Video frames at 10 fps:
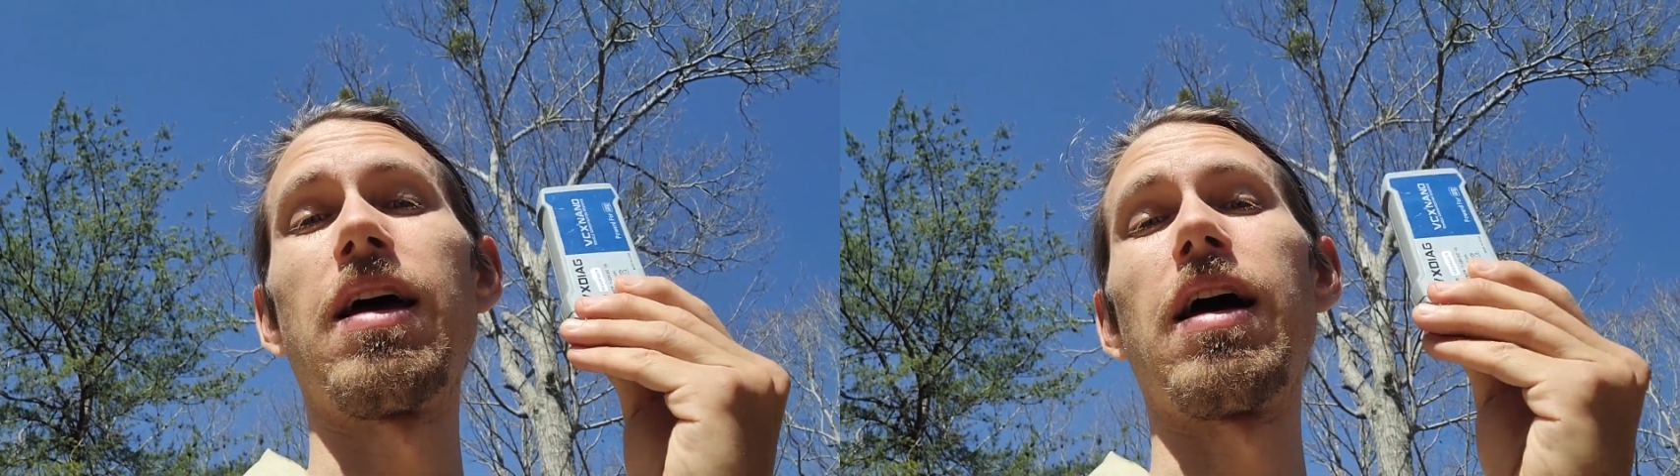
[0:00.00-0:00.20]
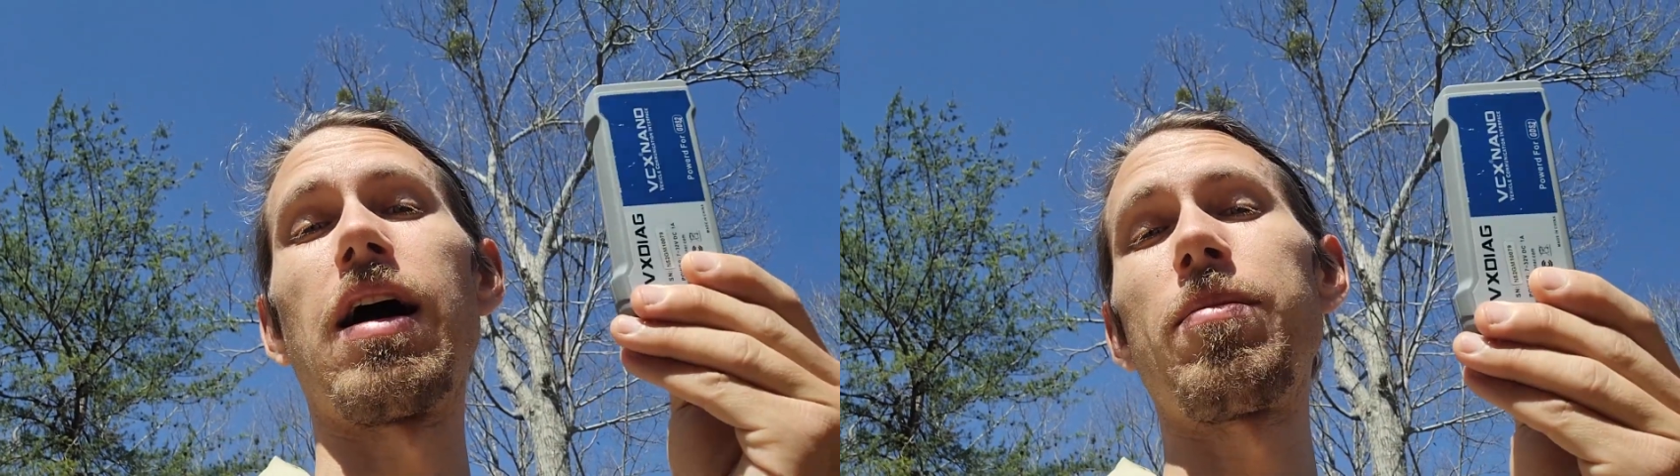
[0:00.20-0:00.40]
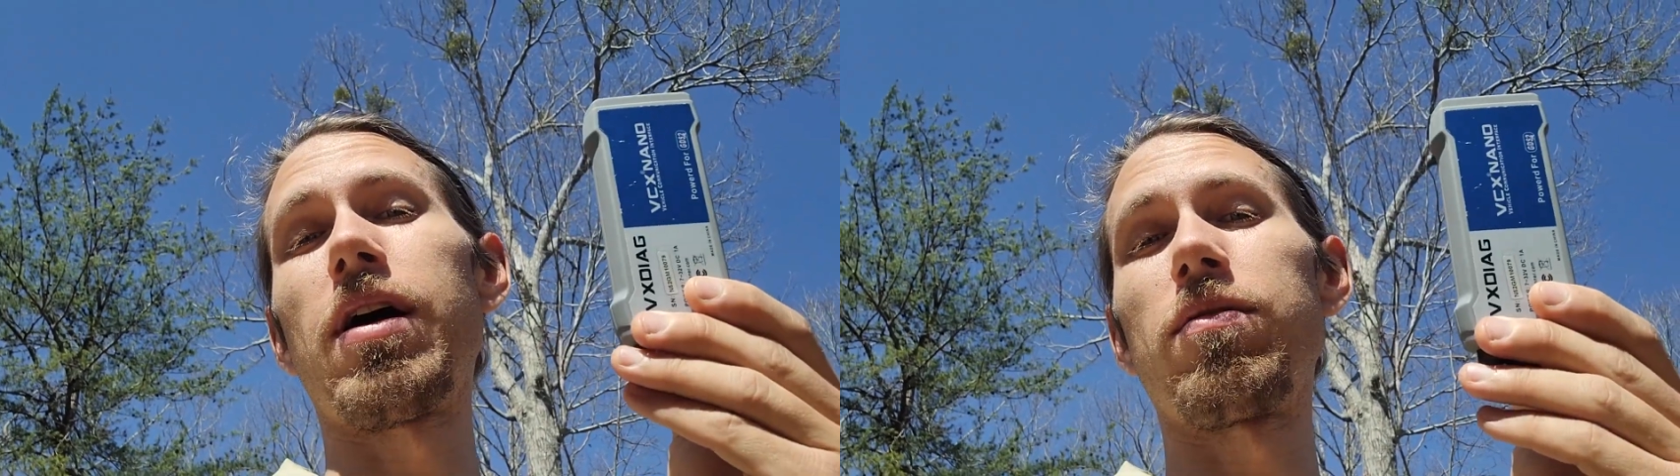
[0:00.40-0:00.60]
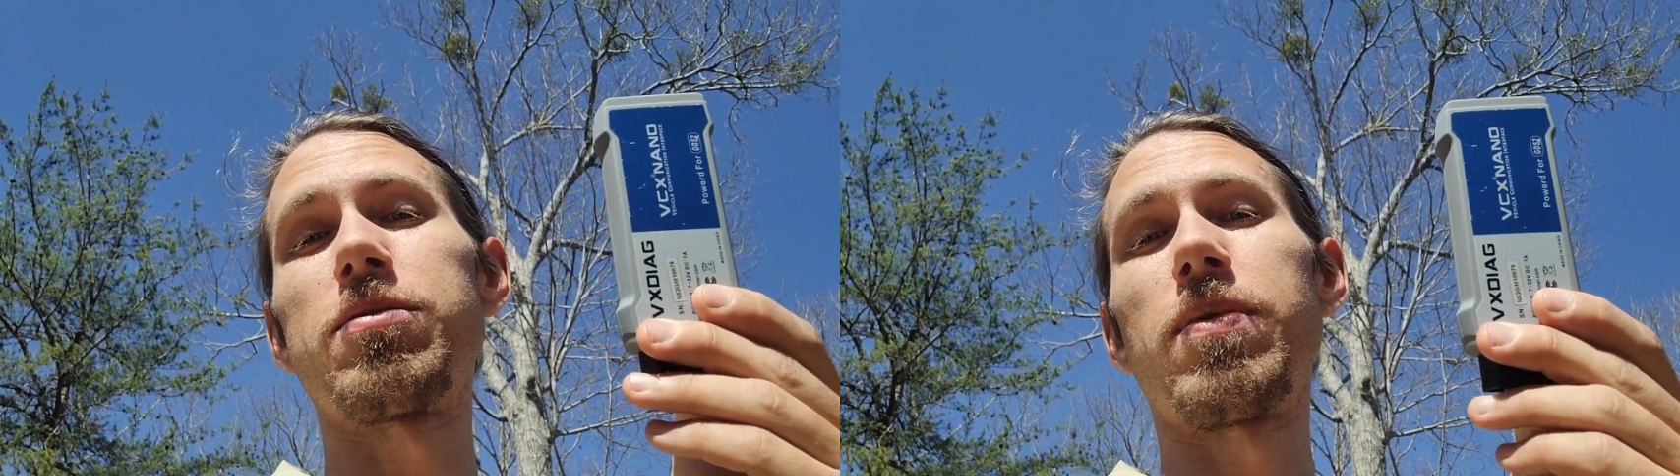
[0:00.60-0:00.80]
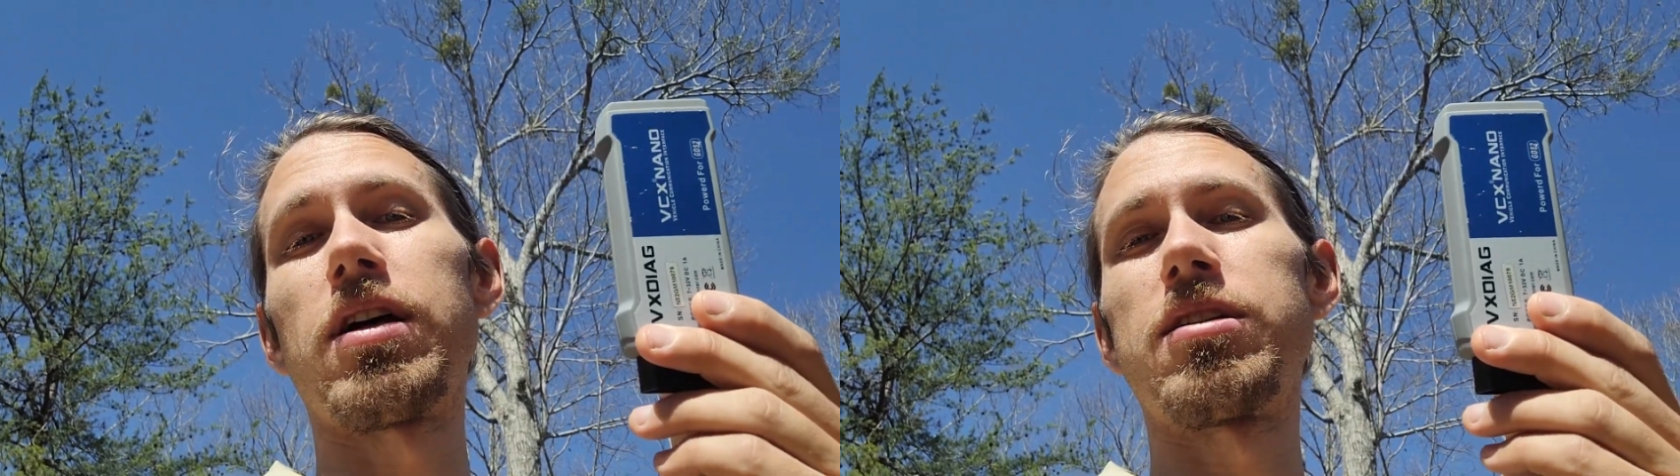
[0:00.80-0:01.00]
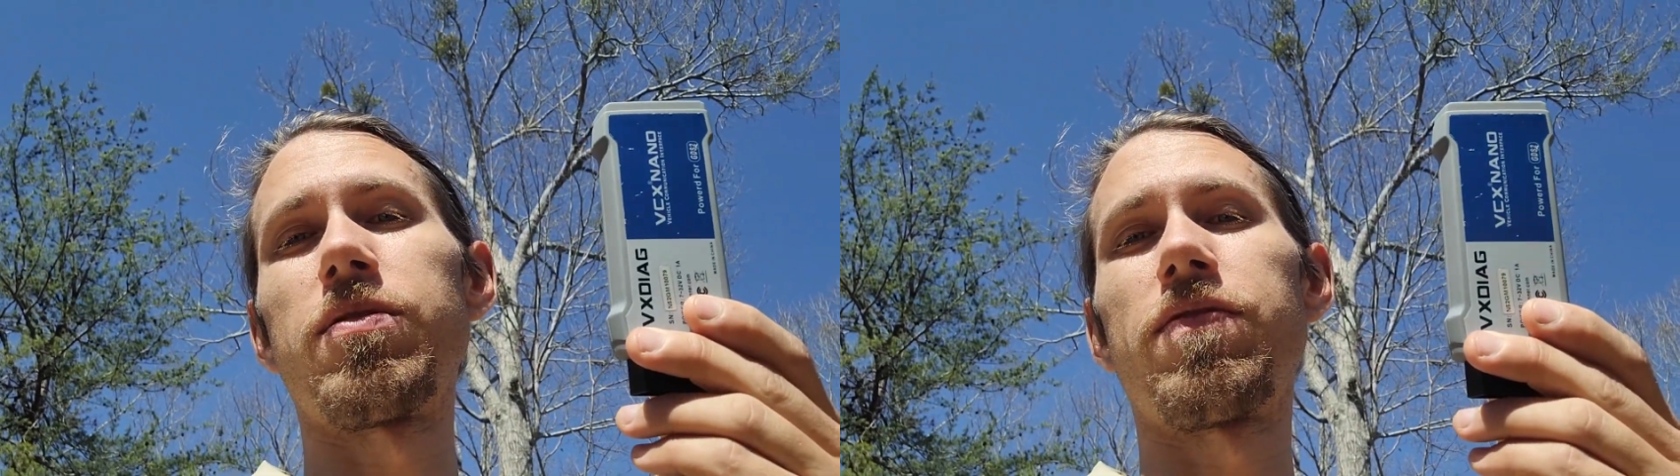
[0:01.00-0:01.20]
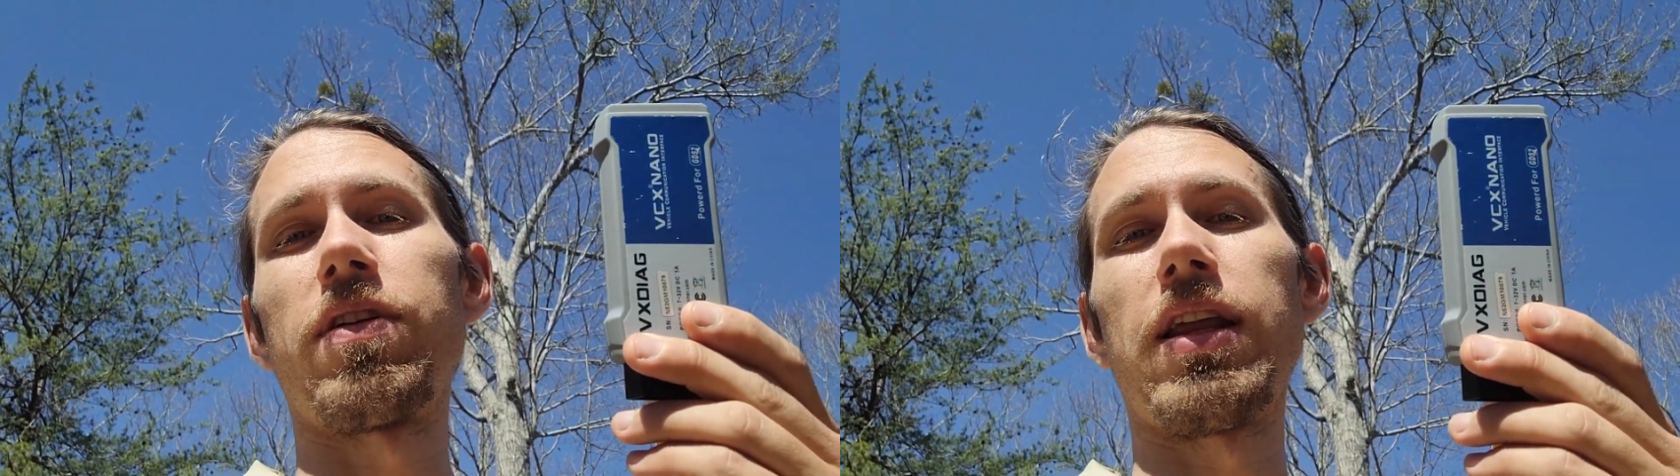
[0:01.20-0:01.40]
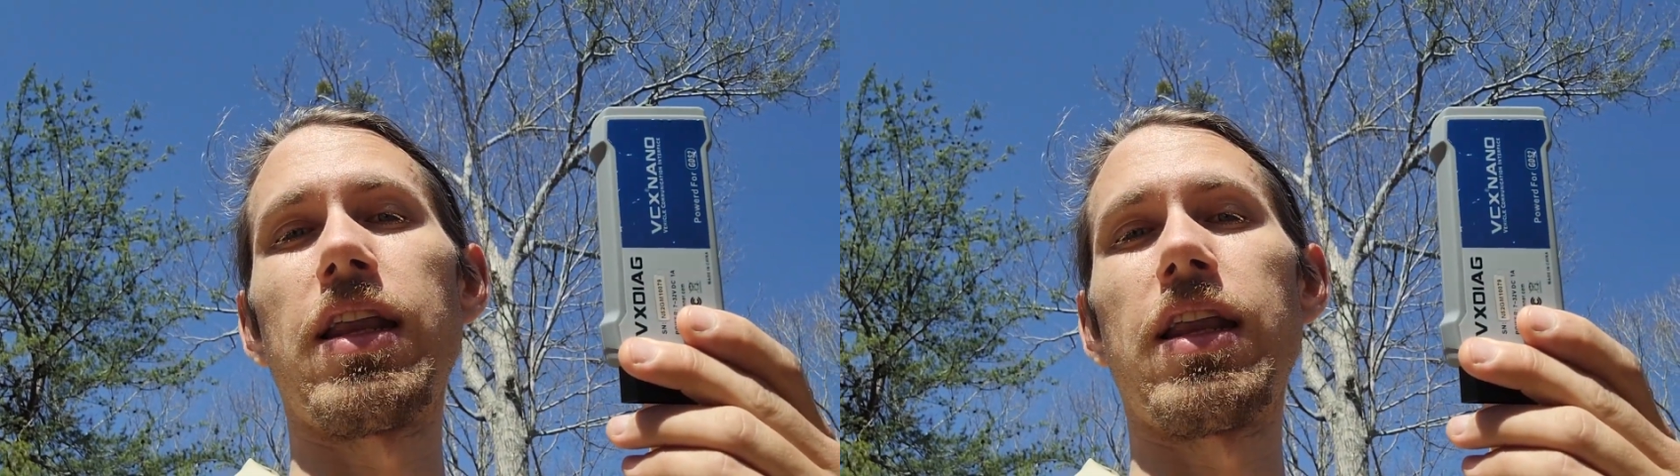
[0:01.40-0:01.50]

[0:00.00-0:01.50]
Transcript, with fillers: I'm not responsible for any